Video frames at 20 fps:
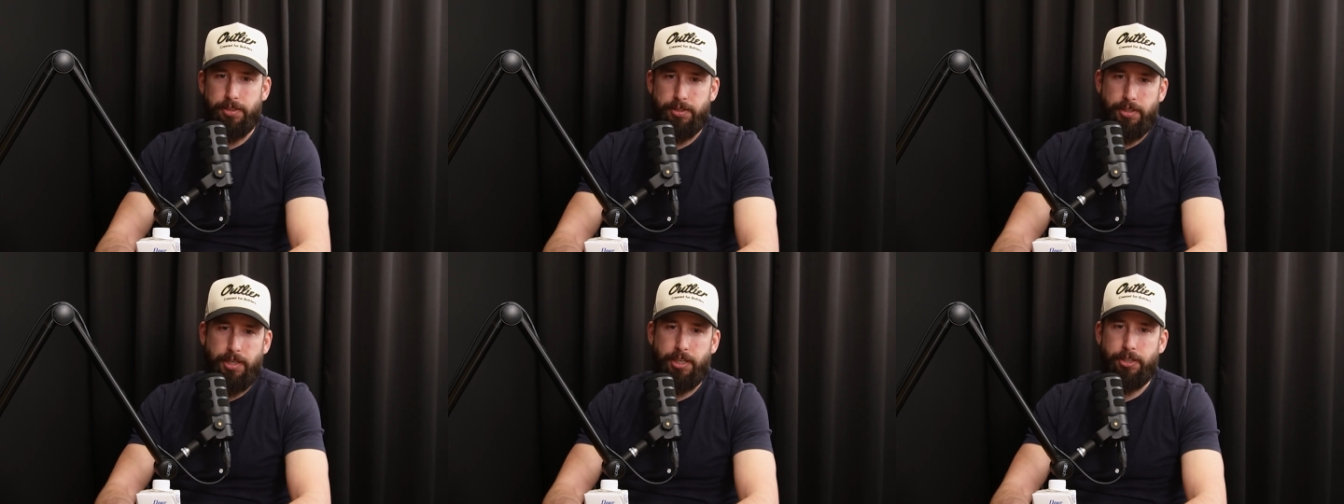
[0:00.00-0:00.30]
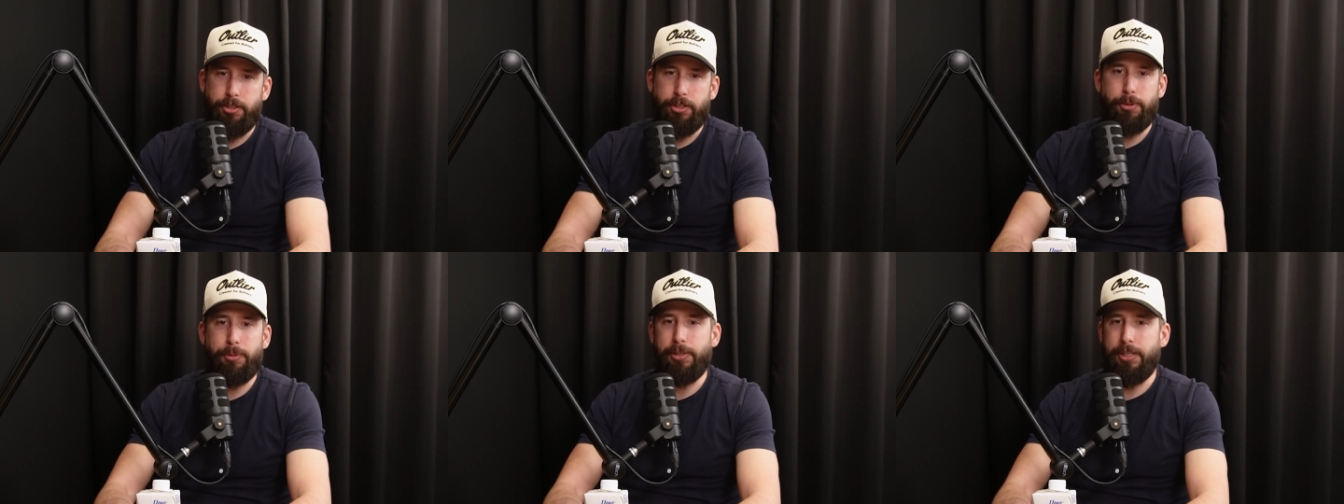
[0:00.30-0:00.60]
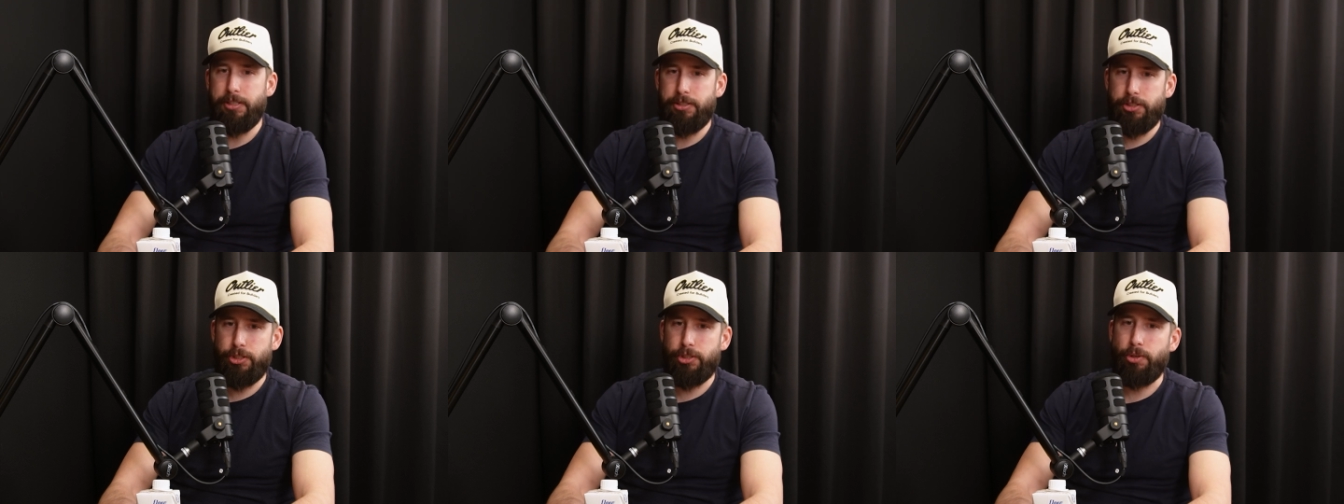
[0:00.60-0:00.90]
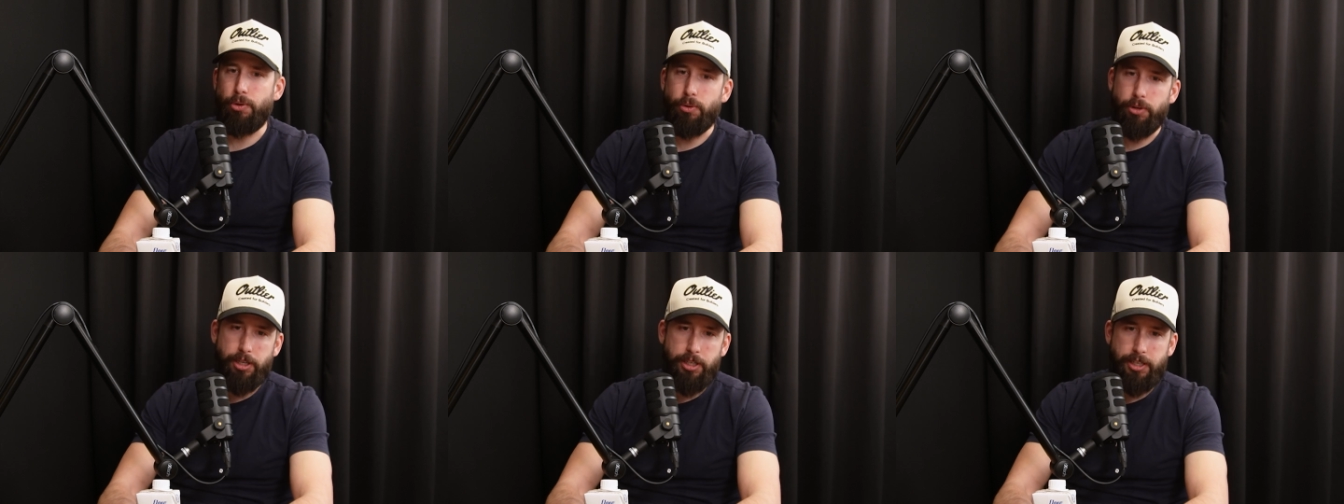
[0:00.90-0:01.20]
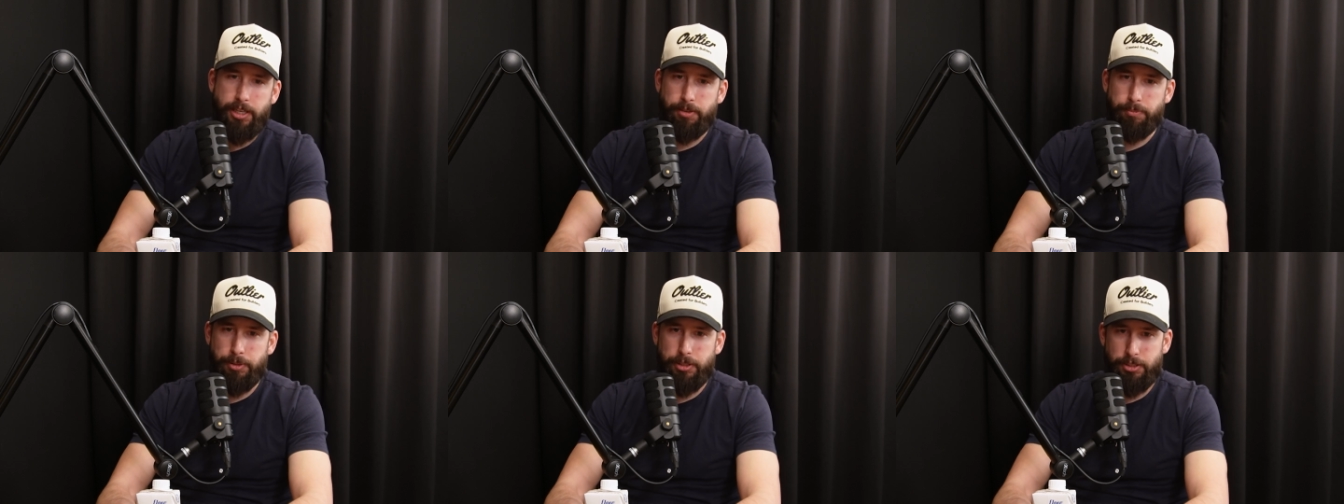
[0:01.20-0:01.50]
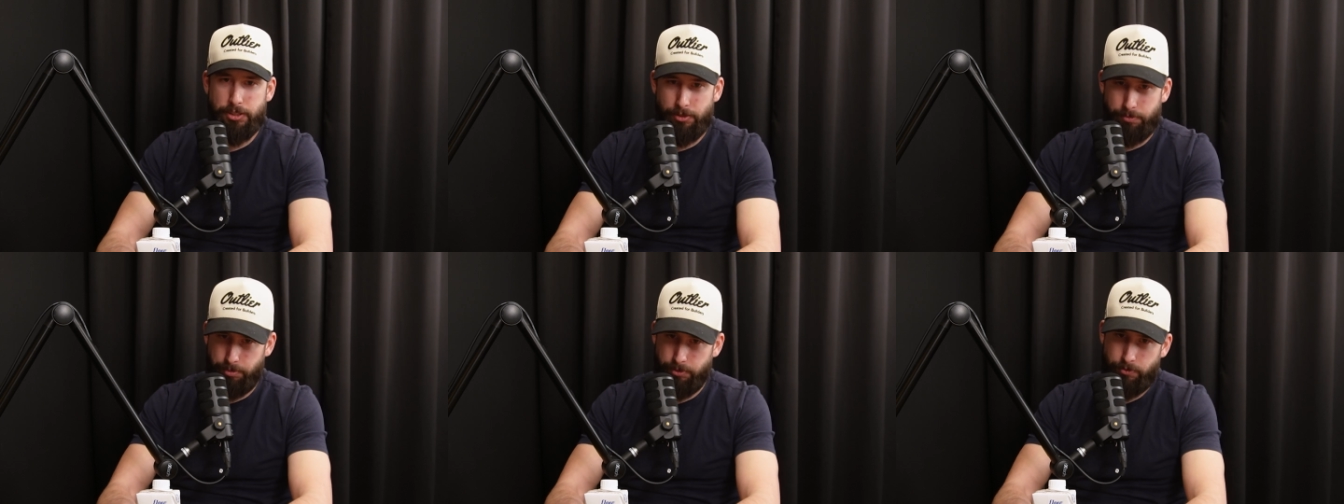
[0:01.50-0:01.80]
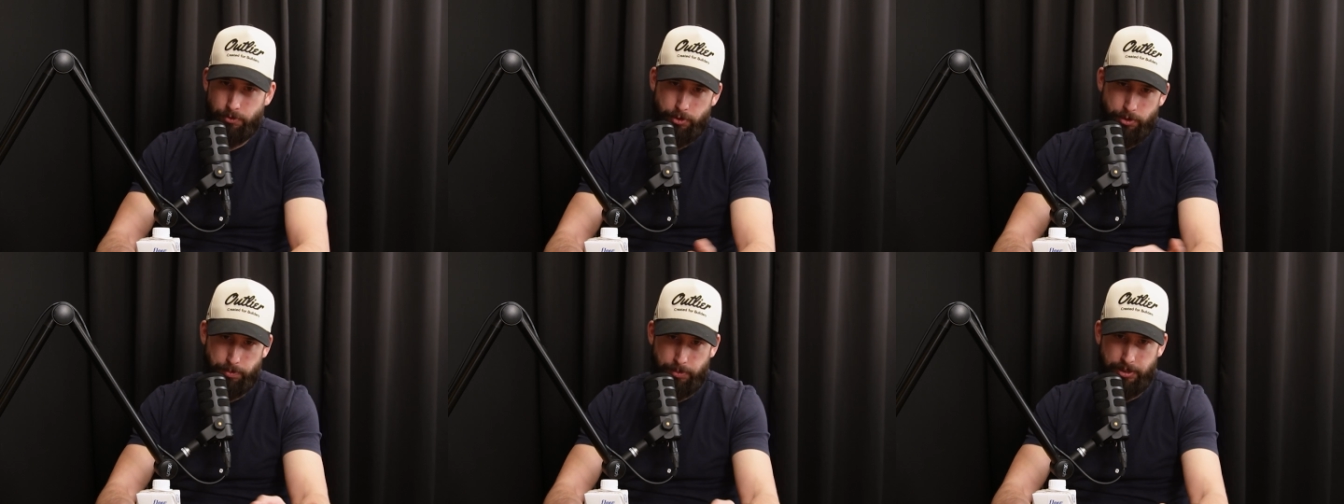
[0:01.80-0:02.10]
I don't know what score I gave myself
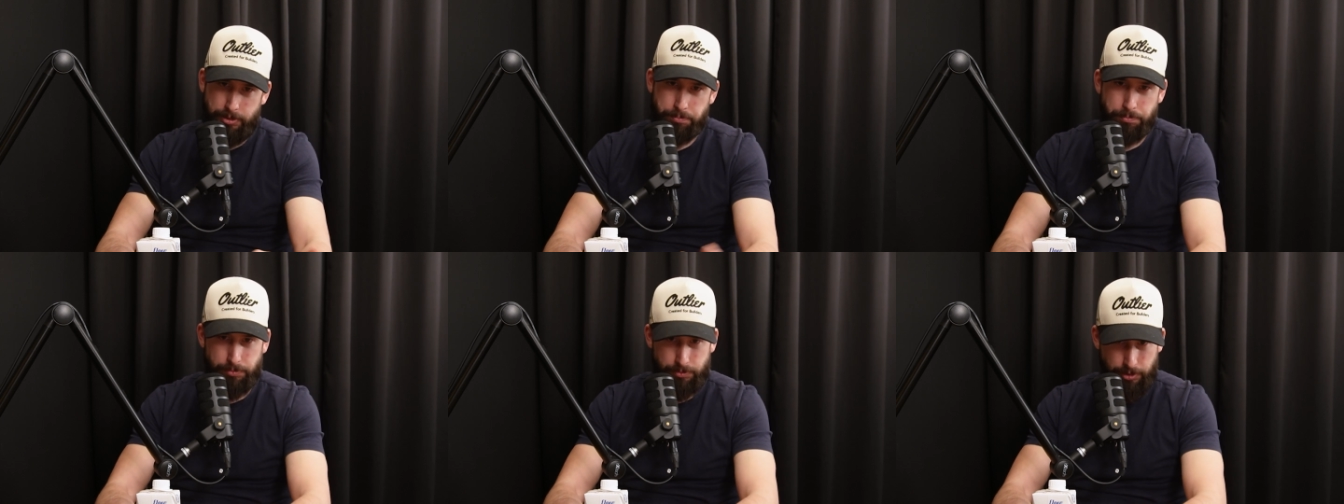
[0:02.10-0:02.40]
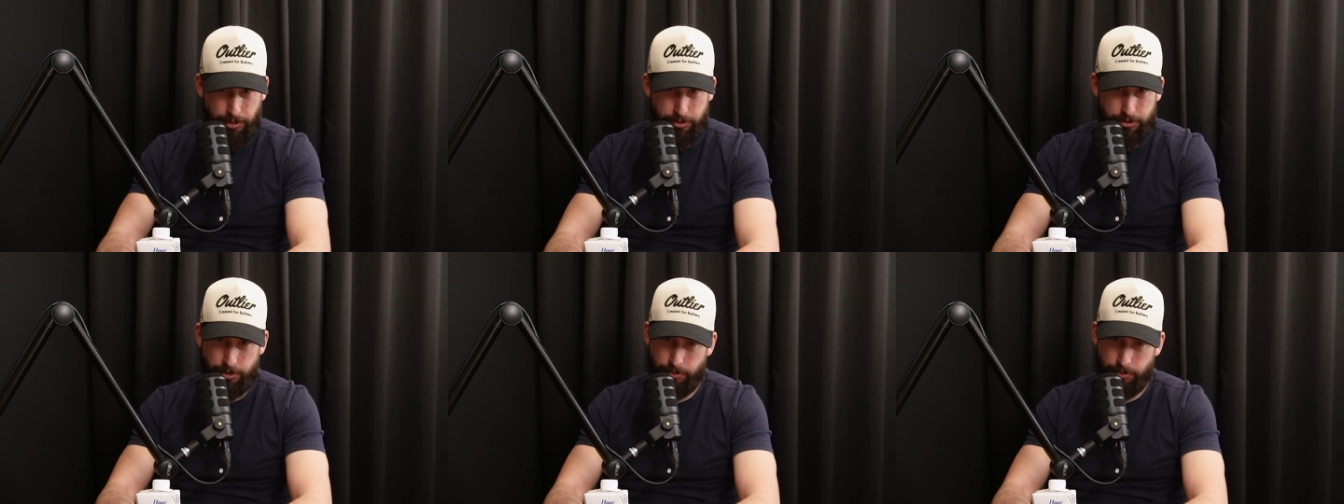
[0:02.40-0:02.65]
before, but I'd